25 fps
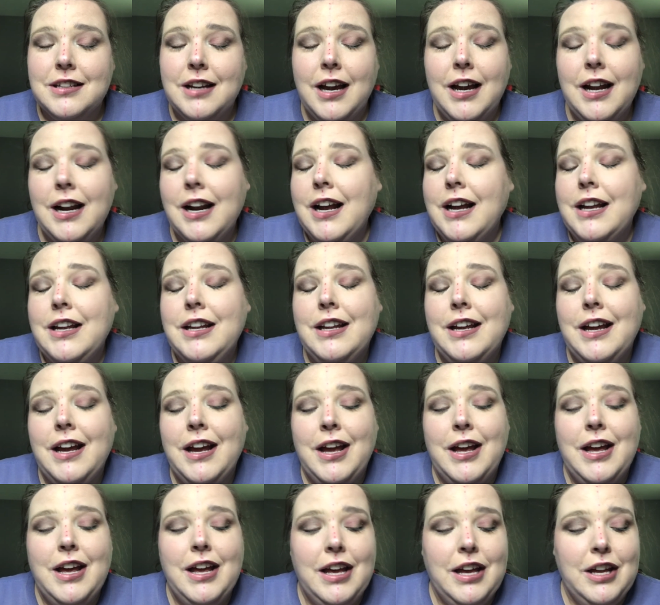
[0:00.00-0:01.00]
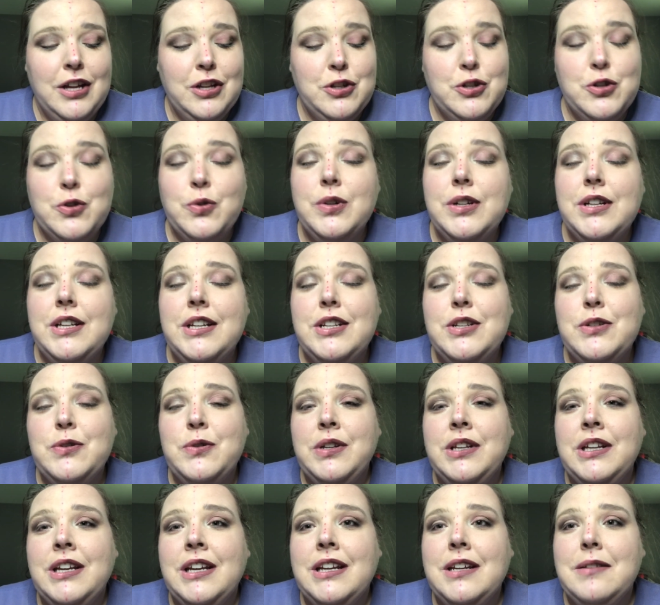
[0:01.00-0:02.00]
And I enjoy
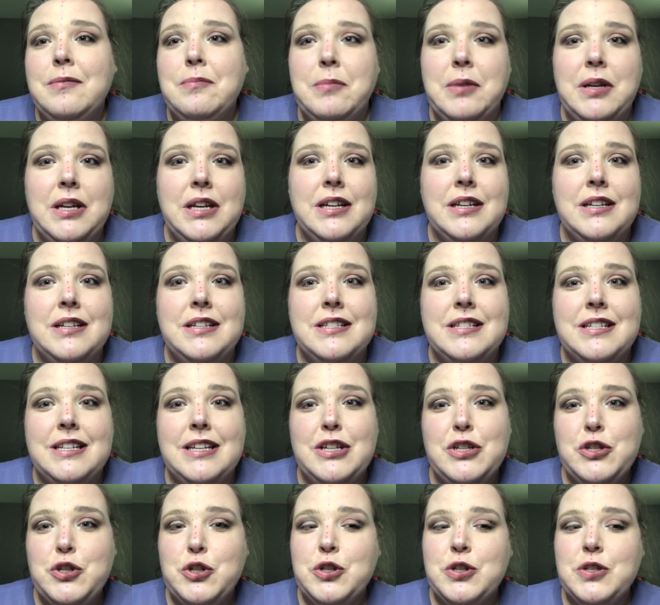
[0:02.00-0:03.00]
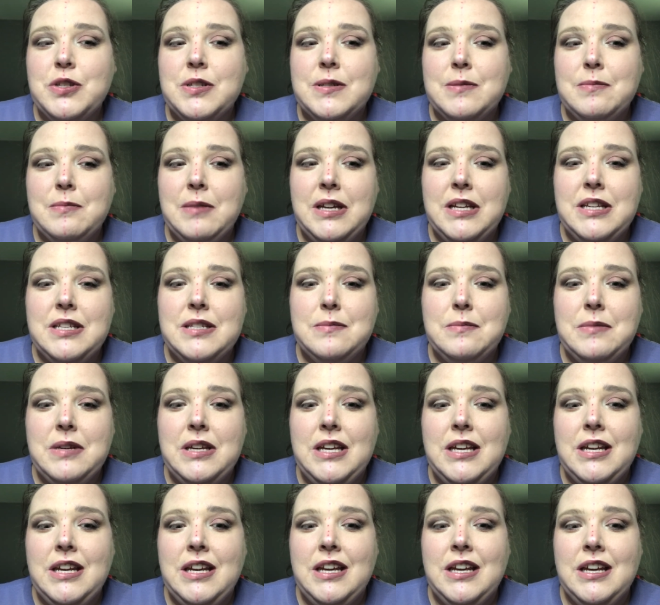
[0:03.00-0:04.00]
doing it because it just makes
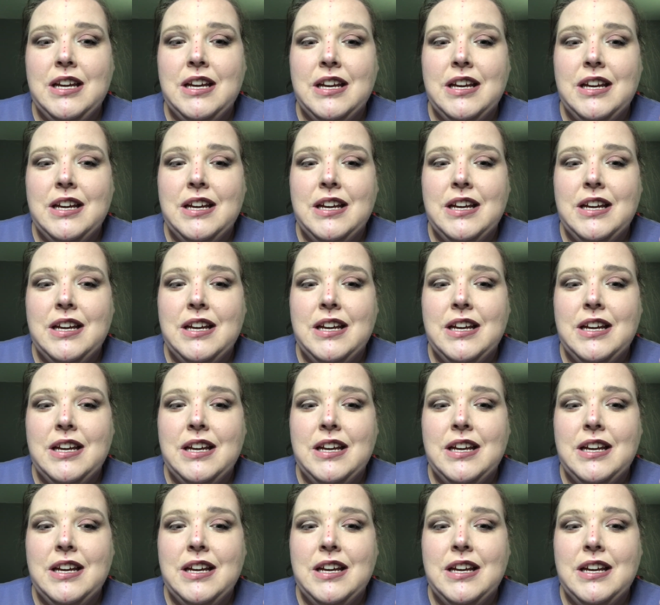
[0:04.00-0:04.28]
me